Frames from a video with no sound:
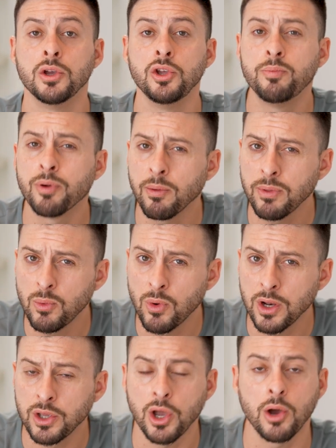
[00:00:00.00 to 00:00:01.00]
You probably
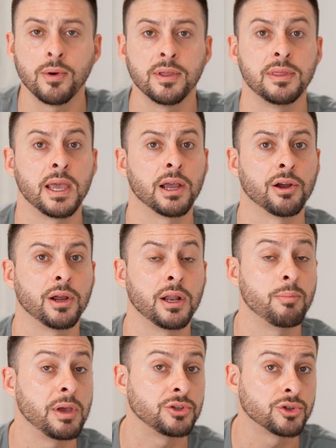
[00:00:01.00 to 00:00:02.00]
want to go in there
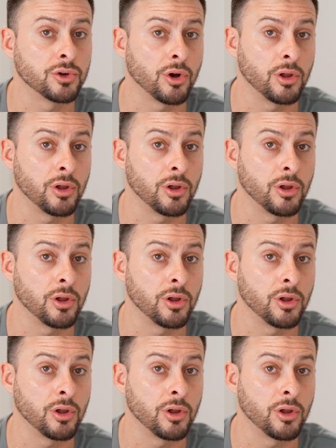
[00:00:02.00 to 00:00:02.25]
and make sure